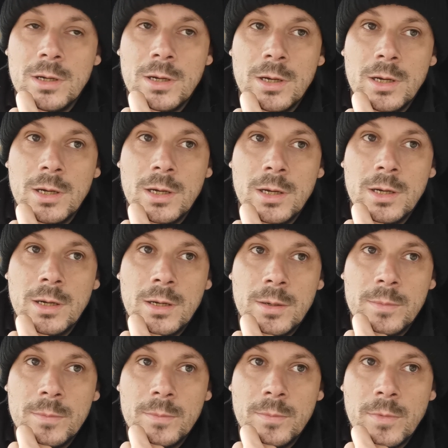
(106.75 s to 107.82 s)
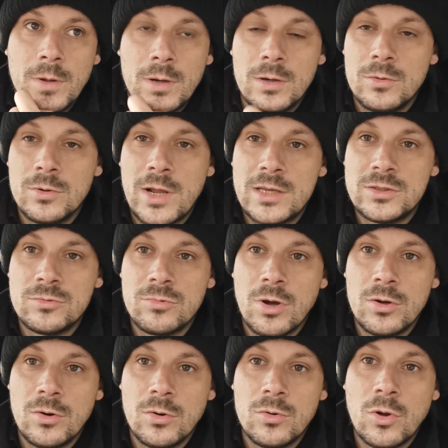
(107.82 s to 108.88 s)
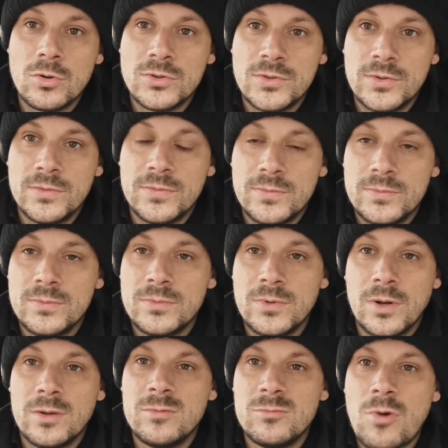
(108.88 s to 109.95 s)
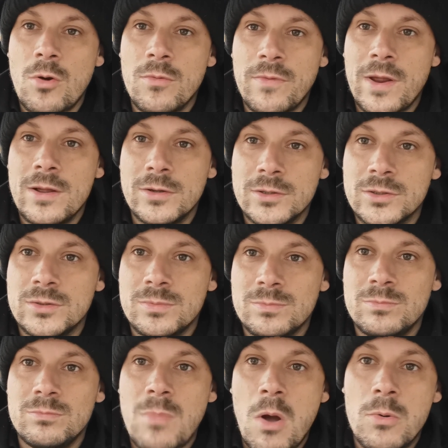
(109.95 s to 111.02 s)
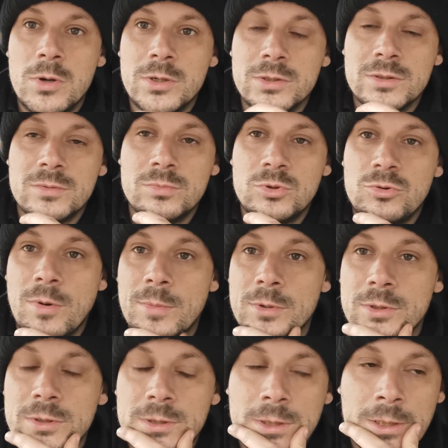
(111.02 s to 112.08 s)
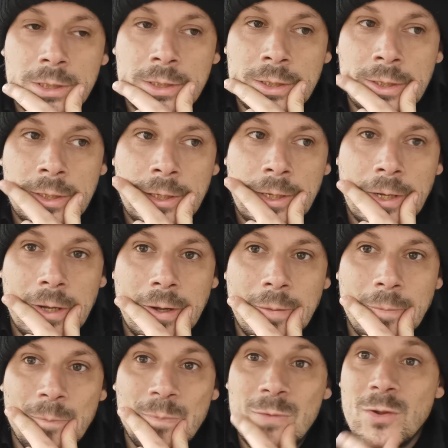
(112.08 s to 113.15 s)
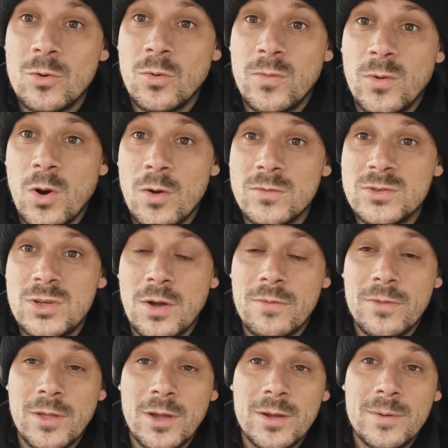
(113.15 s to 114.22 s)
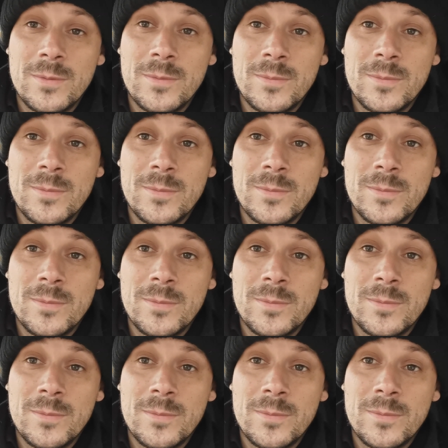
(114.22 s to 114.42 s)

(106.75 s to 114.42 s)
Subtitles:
a little laser ride on, lots of like rotavators, mowers, strimmers, an awful lot of stuff that